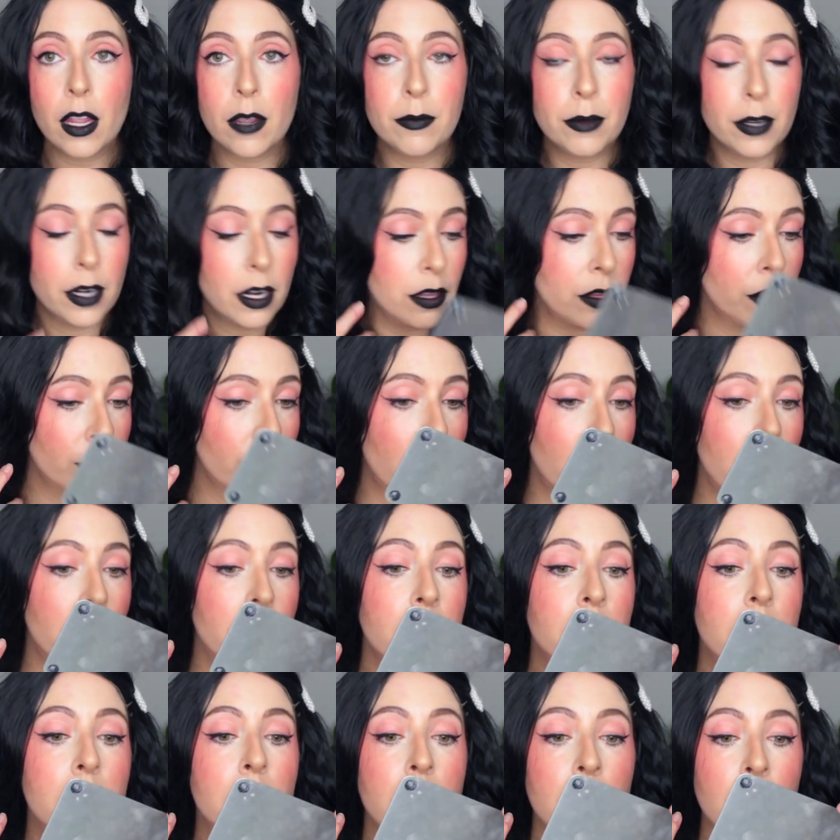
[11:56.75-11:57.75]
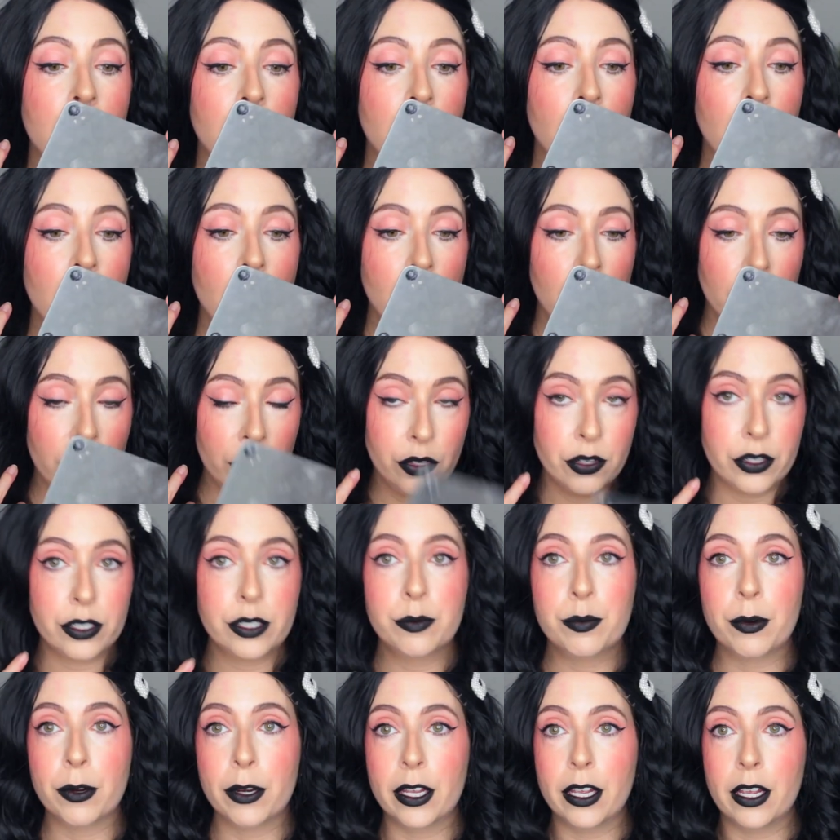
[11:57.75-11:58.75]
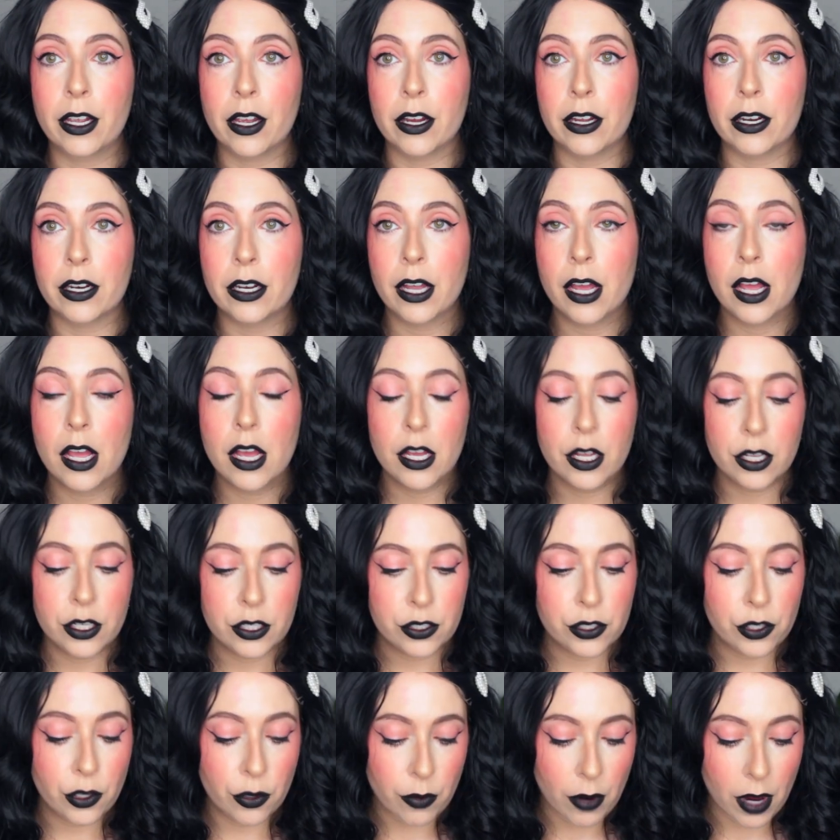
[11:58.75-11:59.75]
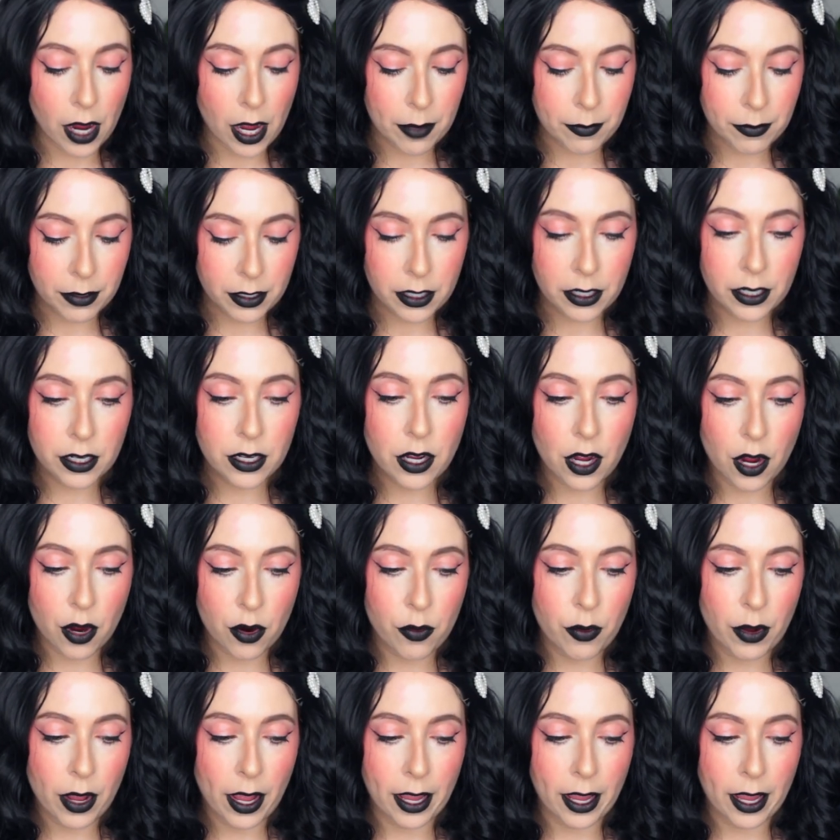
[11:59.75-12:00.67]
But otherwise, looks pretty good. So I'm gonna go